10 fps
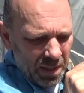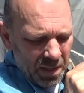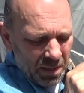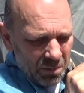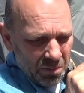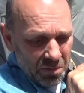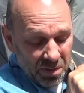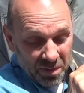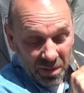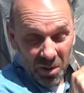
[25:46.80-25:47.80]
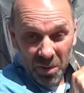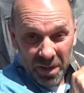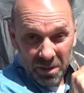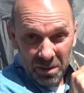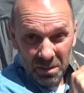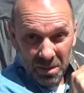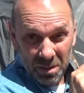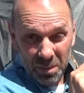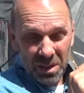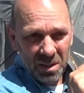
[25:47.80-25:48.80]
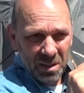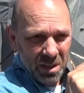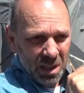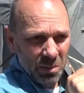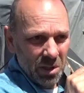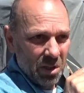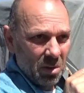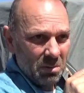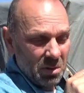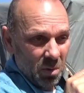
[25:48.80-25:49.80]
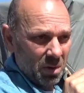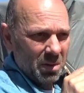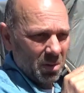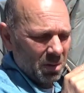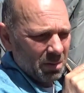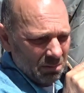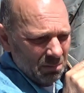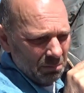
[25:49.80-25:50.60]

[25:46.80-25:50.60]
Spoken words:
He was just a go-getter on business, and he would go door to door and